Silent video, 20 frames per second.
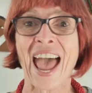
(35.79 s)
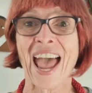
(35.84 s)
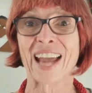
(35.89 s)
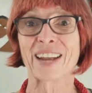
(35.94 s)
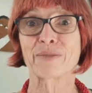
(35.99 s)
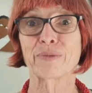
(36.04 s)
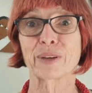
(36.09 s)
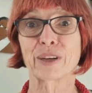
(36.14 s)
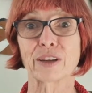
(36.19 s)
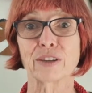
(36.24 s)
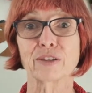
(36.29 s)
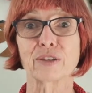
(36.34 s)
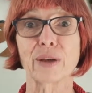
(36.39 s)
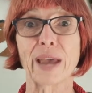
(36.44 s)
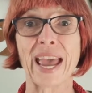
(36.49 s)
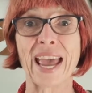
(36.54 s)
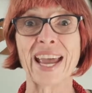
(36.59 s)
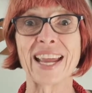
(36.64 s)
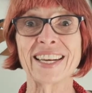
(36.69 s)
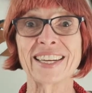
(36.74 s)
and we're going to
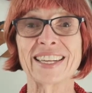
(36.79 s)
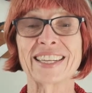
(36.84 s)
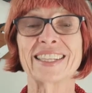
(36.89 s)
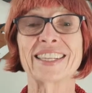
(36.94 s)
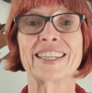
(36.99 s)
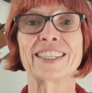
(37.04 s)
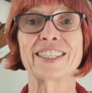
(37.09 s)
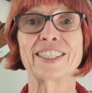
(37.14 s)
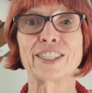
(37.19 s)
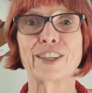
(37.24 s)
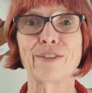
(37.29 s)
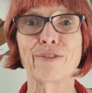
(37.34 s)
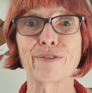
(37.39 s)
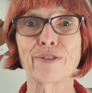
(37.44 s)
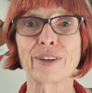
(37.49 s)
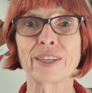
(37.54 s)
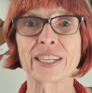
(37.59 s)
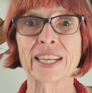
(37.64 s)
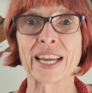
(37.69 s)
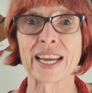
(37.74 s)
add in a
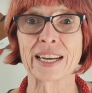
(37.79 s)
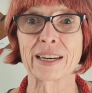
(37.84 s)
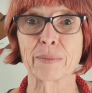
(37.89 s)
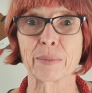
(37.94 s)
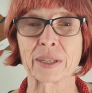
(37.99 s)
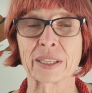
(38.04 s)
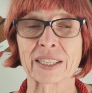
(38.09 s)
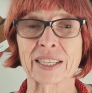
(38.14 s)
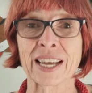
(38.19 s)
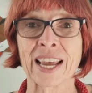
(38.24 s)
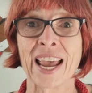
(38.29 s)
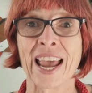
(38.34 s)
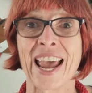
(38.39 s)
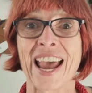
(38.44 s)
different element,